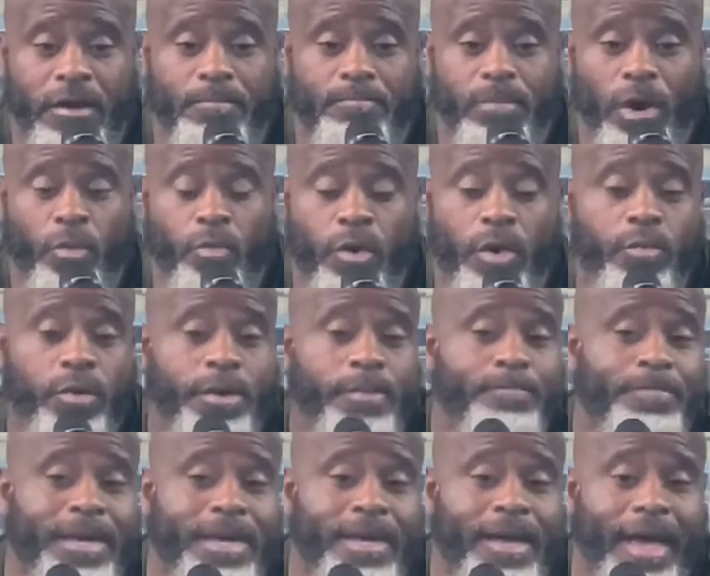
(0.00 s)
But will we
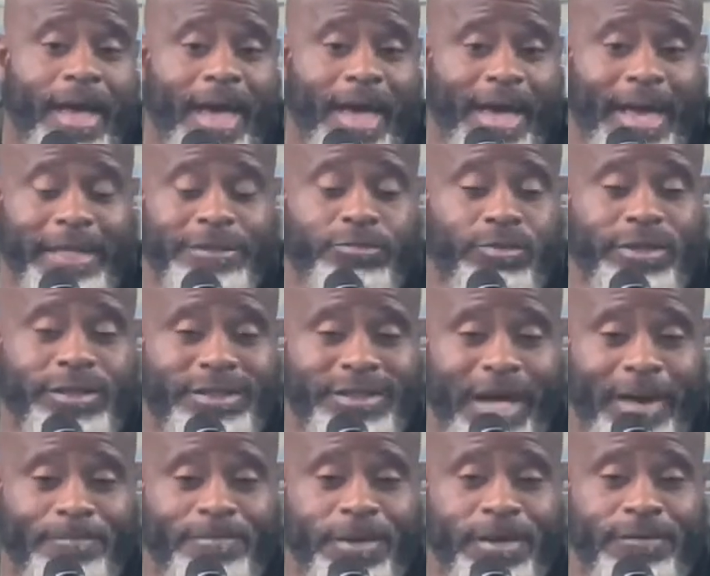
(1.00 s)
be as
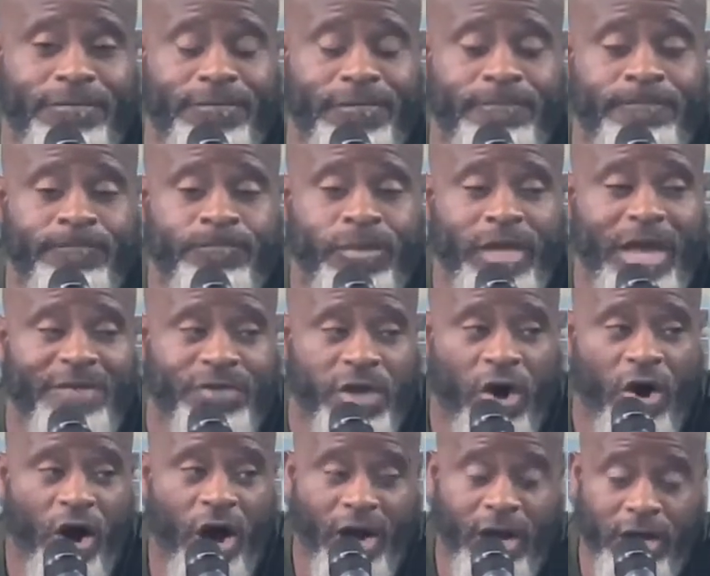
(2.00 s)
receptive if
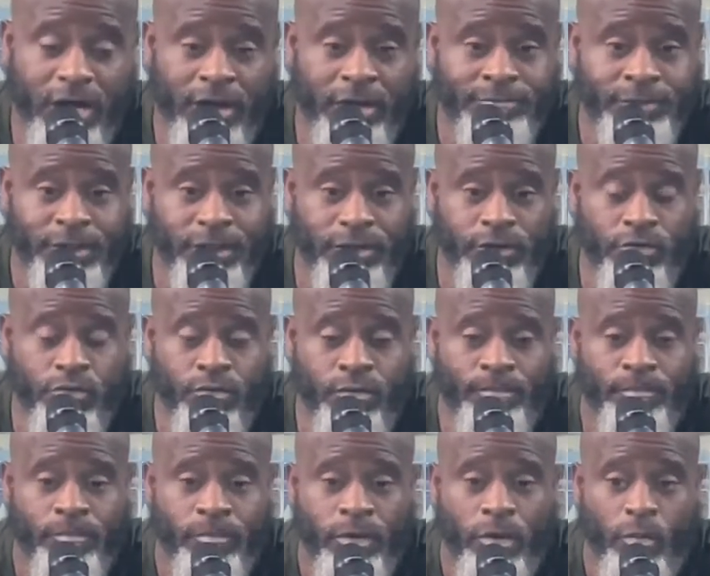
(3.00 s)
God comes to you
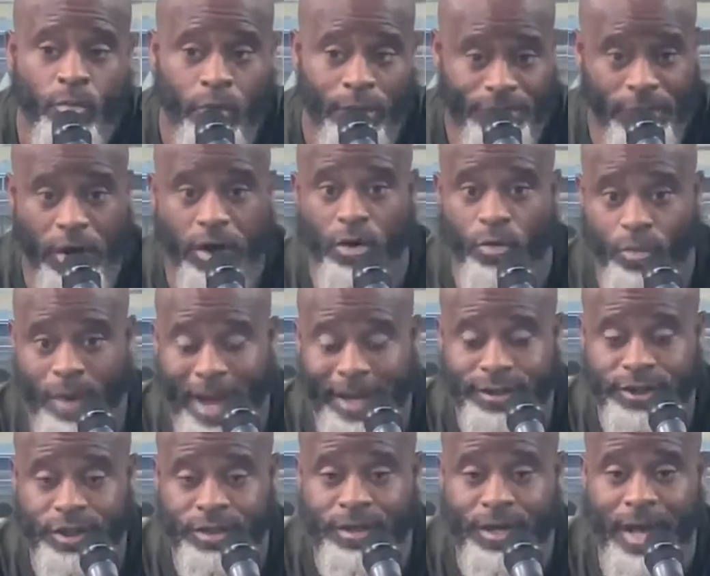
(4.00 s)
with a
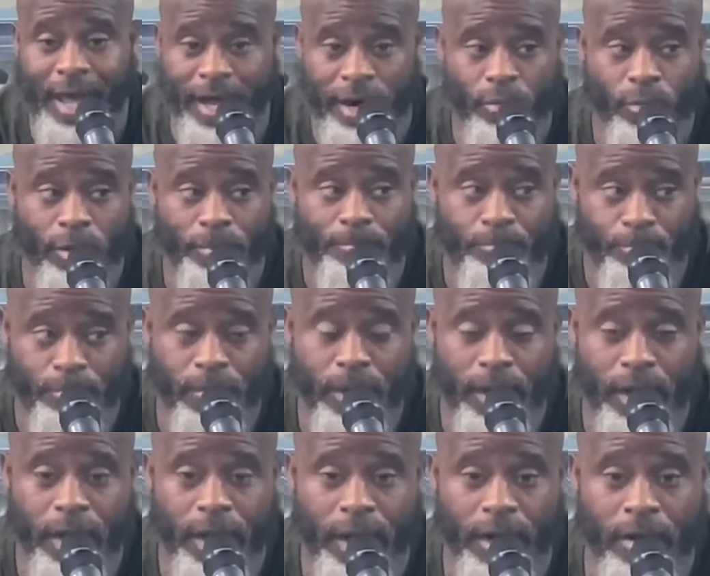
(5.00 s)
correction and
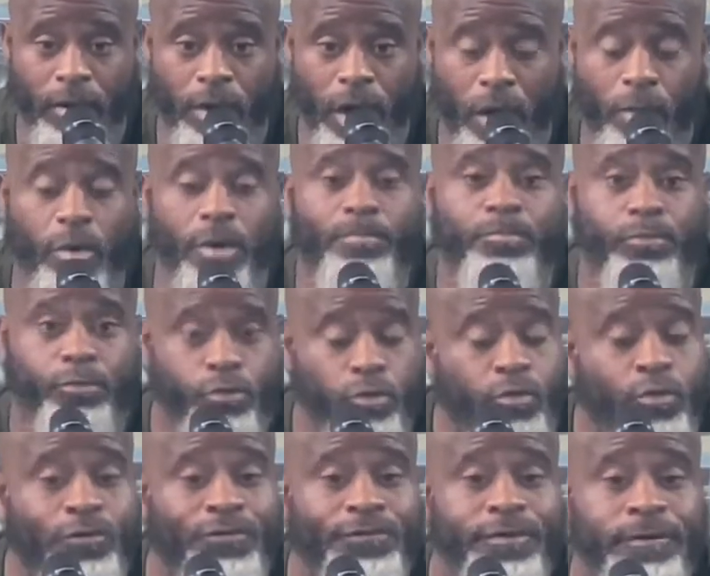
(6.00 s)
a
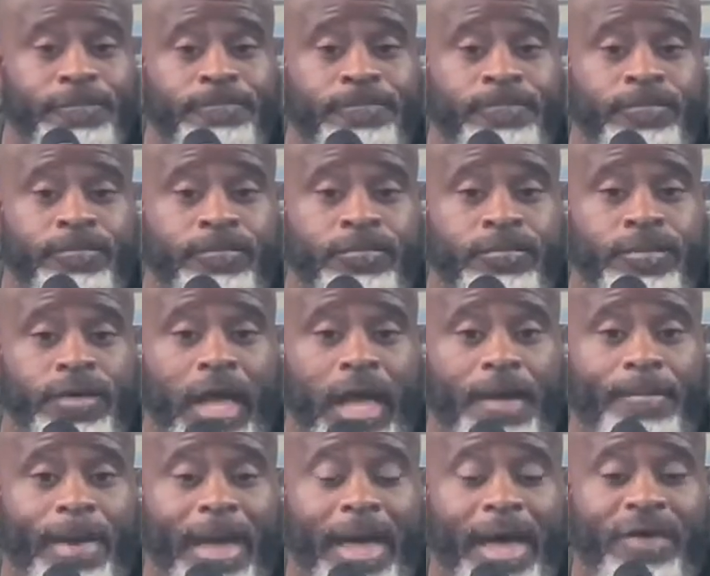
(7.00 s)
reproof,
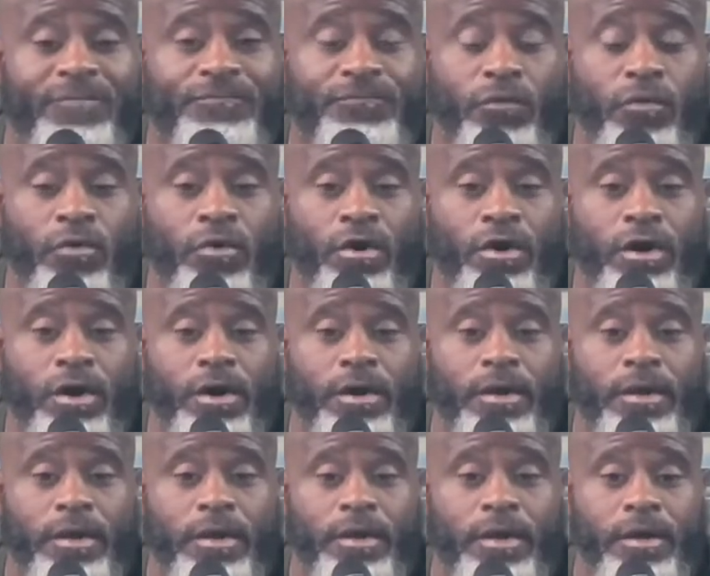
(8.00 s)
amen, for
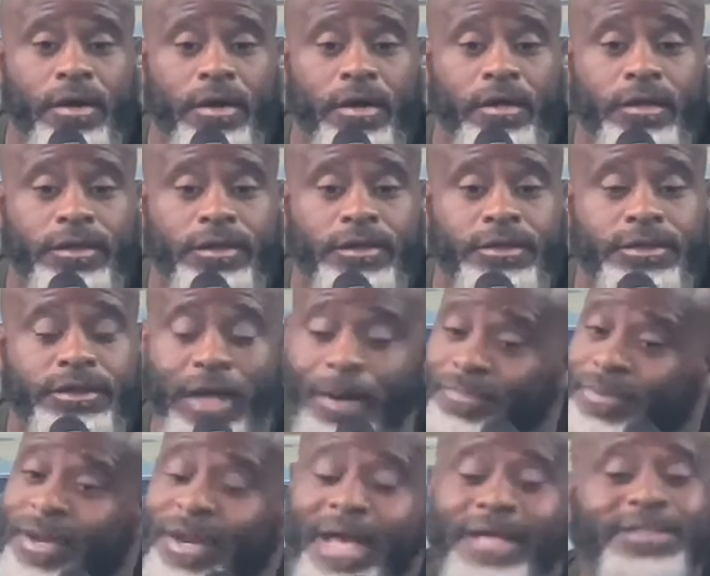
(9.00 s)

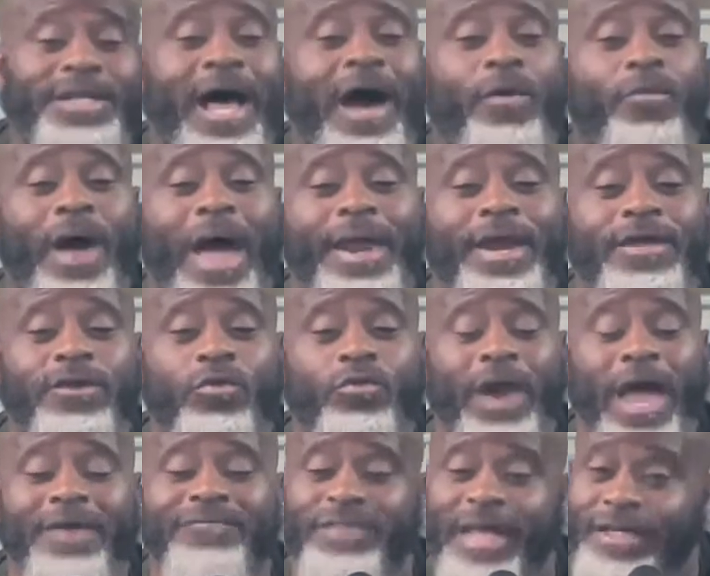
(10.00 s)
something that's not right in your
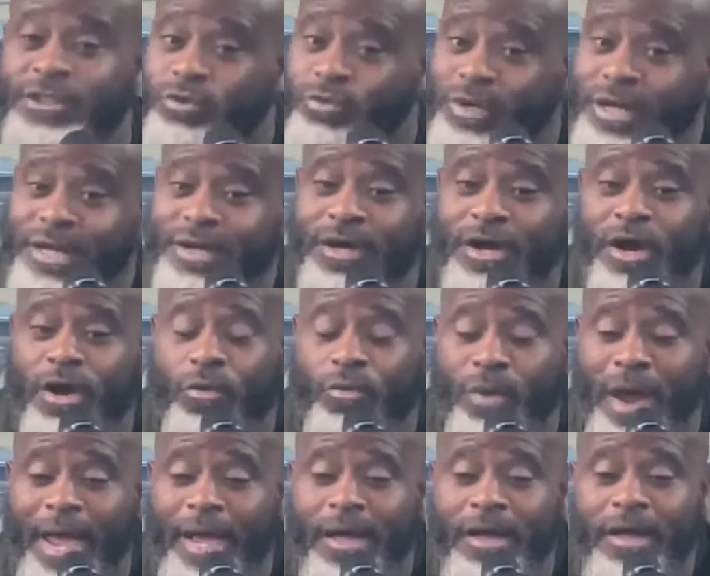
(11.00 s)
life that you need to
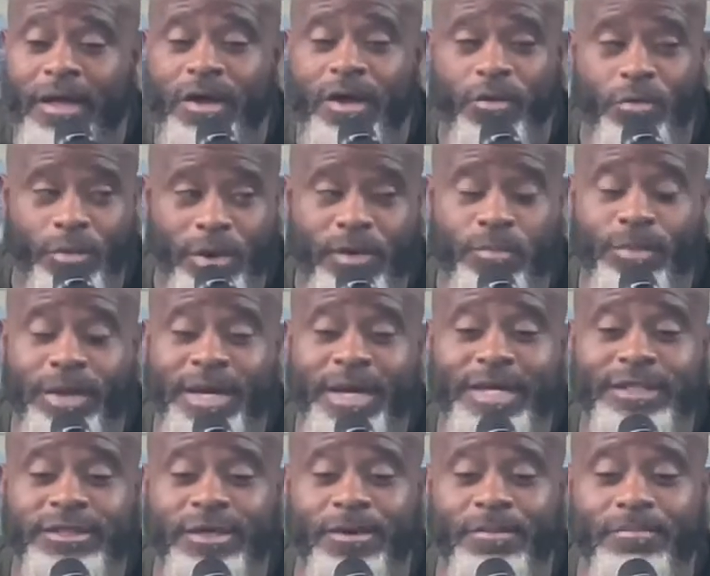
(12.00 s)
correct? We
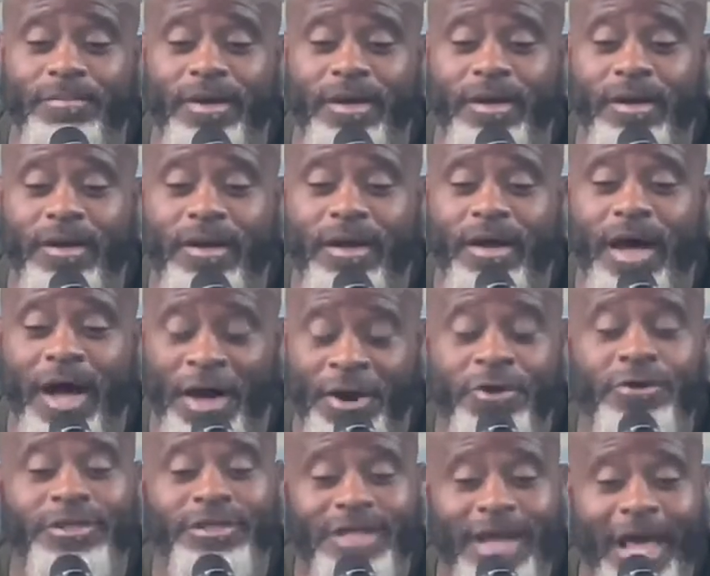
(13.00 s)
need to
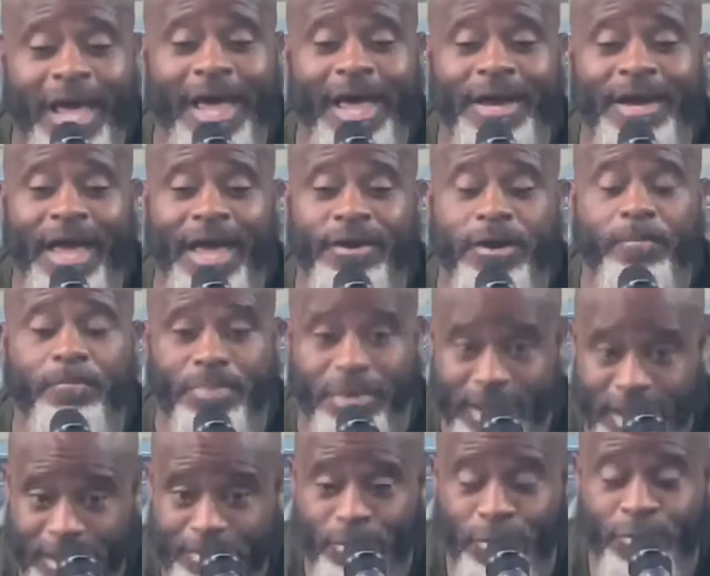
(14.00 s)
understand that the
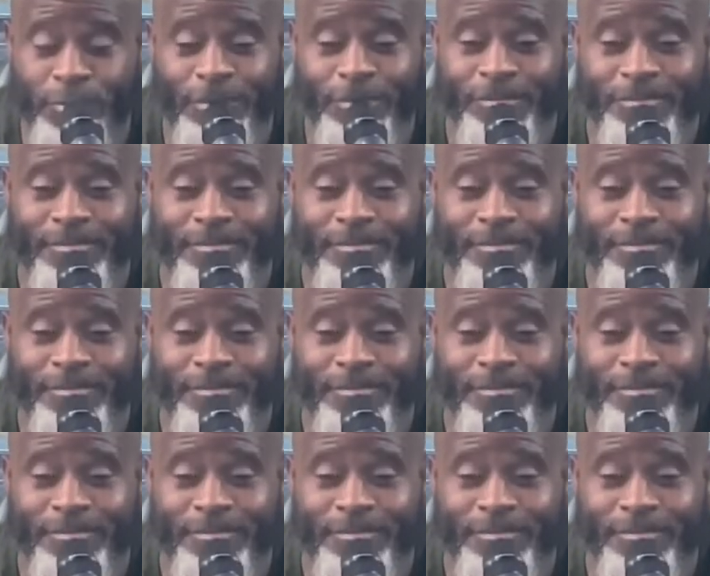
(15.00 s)
people